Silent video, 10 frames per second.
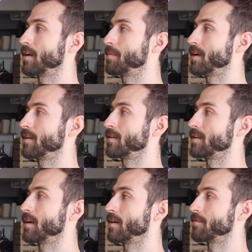
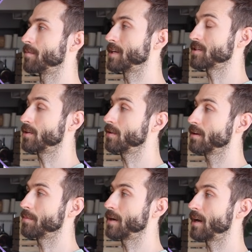about from
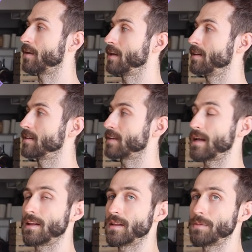Discord about how he does
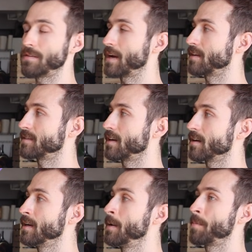LLM evals there.